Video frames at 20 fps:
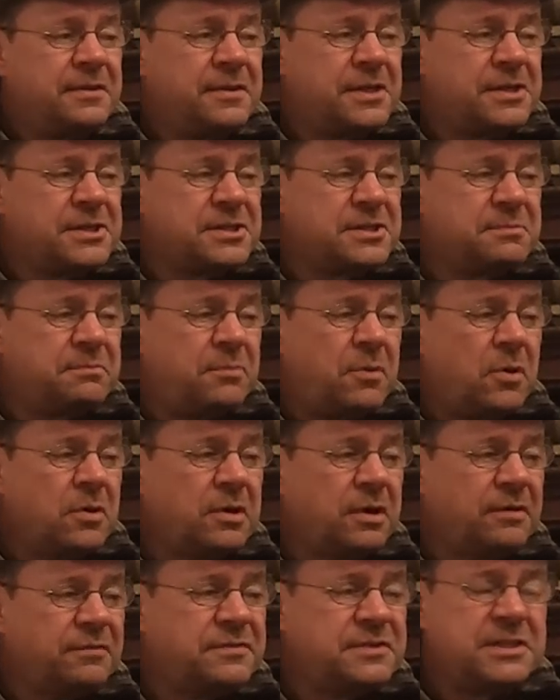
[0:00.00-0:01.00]
this
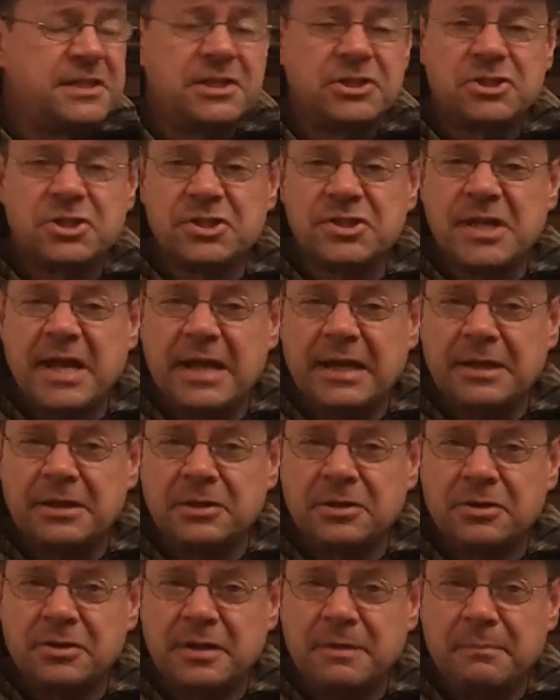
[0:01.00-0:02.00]
bottle of Teacher's
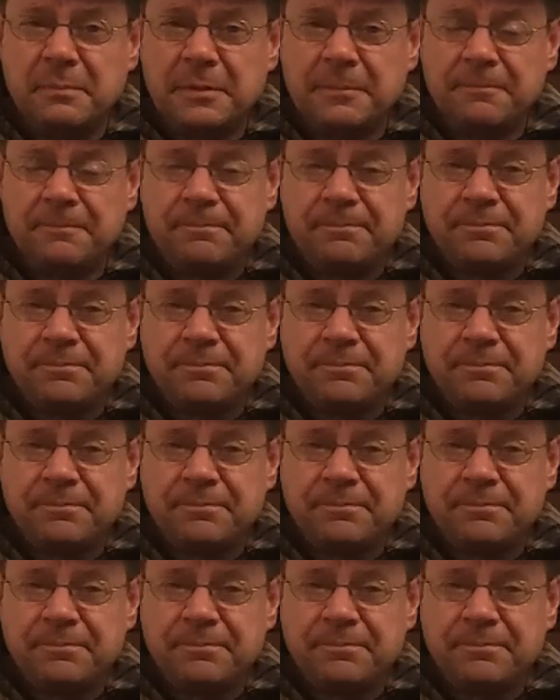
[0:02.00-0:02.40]
Highland Cream.